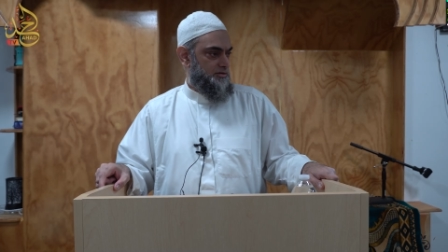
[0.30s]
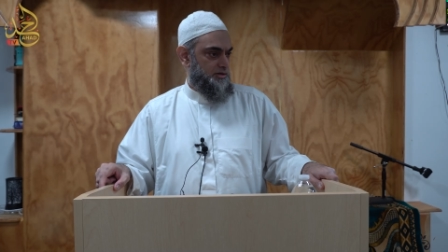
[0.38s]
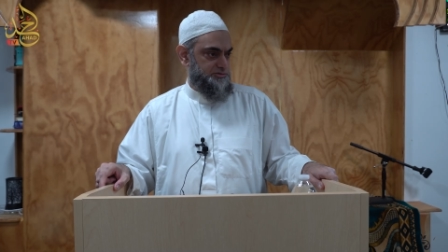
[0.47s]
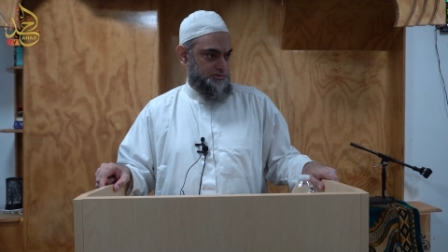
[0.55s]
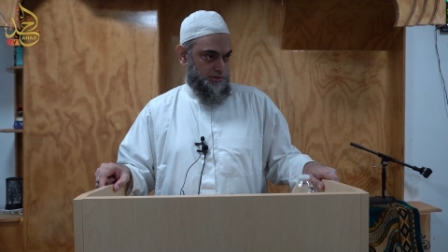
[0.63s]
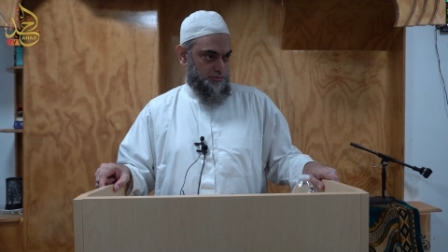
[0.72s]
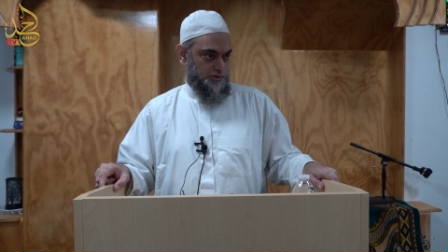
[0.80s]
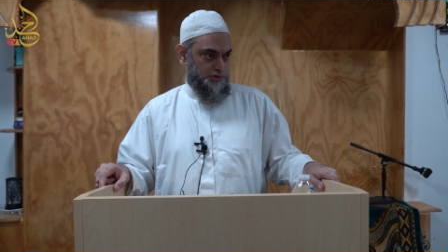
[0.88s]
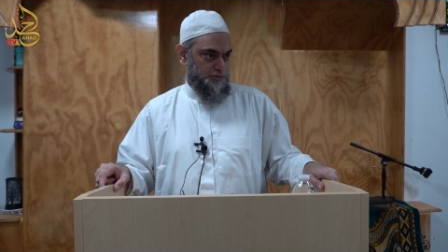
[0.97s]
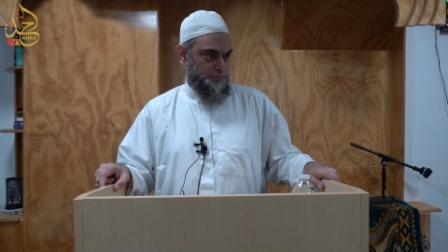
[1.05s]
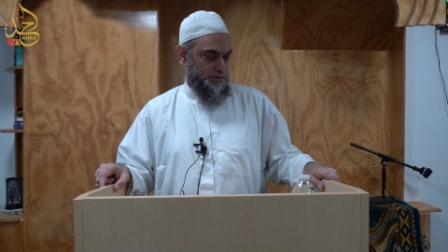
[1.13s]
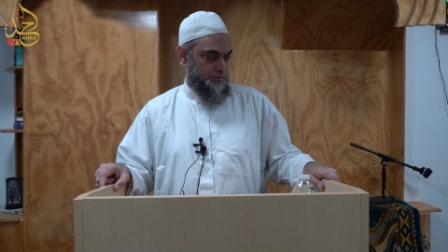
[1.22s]
Assalamu
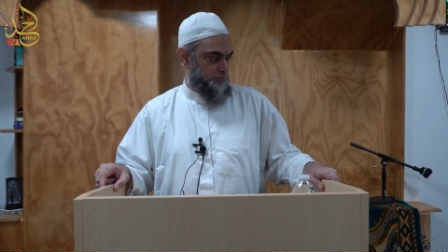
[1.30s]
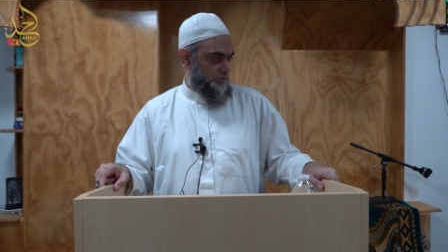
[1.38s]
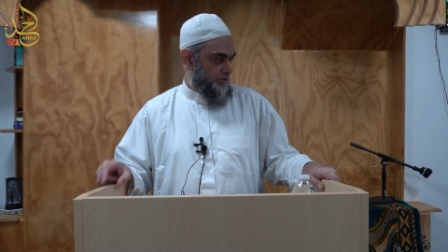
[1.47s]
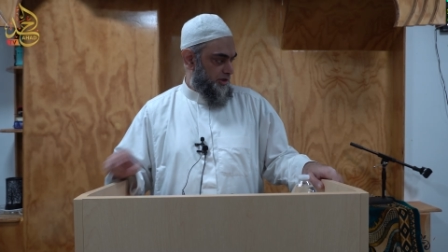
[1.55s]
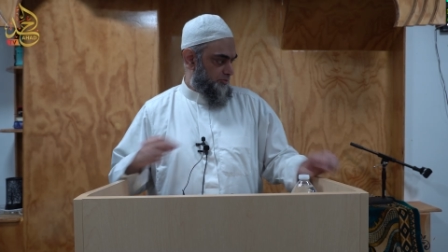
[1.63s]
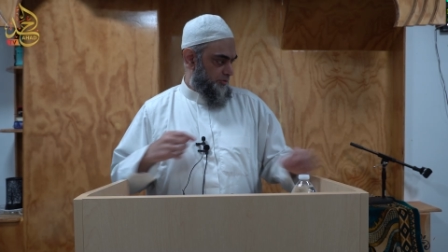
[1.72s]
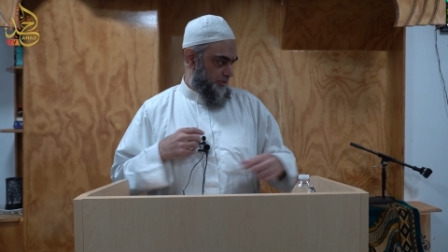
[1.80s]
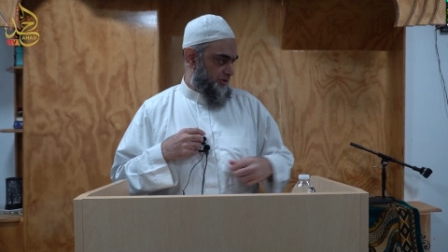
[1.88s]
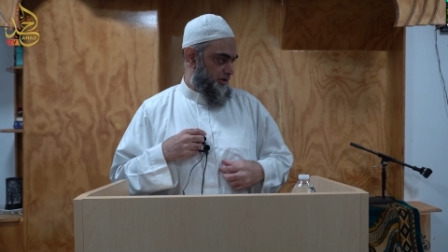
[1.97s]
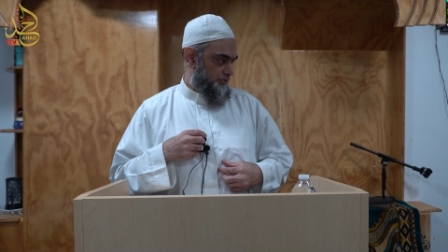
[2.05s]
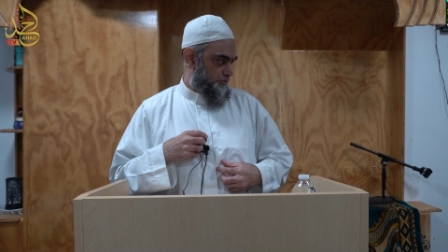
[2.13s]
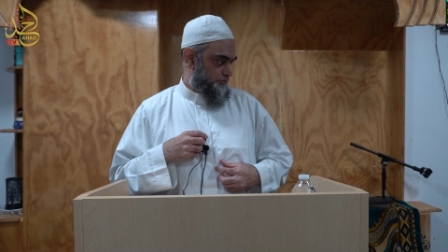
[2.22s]
alaikum warahmatullahi
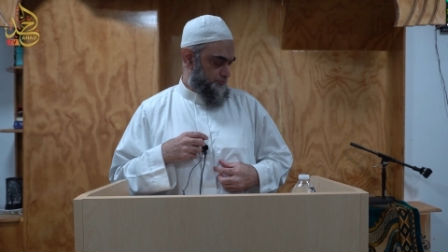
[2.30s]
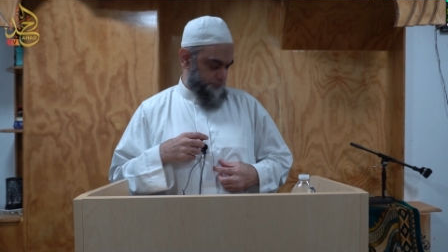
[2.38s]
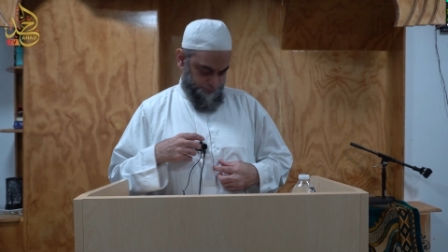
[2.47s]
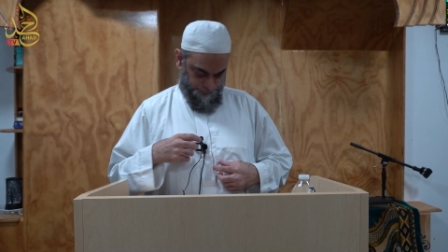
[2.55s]
wabarakatuh.